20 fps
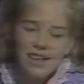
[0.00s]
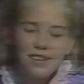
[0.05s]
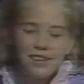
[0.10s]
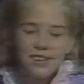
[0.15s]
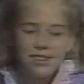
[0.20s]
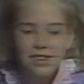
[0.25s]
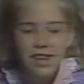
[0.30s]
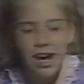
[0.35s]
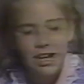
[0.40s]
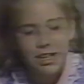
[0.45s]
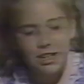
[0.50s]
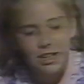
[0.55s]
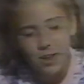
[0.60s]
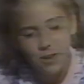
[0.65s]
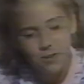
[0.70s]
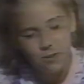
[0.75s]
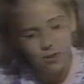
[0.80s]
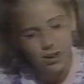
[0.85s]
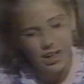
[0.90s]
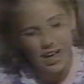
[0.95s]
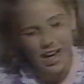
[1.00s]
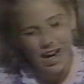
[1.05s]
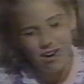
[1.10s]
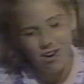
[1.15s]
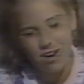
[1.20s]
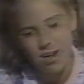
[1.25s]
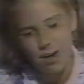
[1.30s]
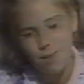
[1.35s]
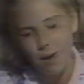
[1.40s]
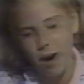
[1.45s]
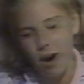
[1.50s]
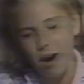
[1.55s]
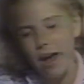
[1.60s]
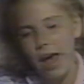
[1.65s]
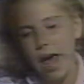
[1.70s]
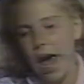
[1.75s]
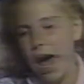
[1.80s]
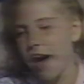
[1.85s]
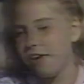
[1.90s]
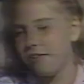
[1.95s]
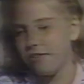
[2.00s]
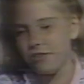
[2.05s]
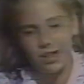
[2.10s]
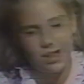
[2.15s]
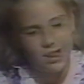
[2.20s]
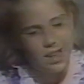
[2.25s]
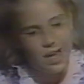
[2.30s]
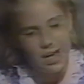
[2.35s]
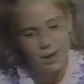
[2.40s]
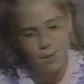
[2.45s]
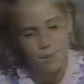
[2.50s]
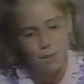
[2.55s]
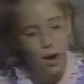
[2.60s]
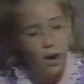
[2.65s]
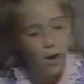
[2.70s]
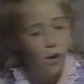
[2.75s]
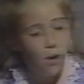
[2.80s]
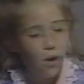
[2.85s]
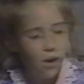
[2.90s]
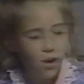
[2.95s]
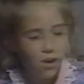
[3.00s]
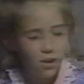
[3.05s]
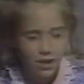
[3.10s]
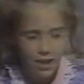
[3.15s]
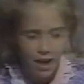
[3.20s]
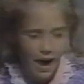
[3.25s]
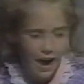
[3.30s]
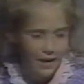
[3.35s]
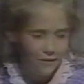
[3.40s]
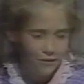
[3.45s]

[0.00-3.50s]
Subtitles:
thank you for caring about everything in my whole life.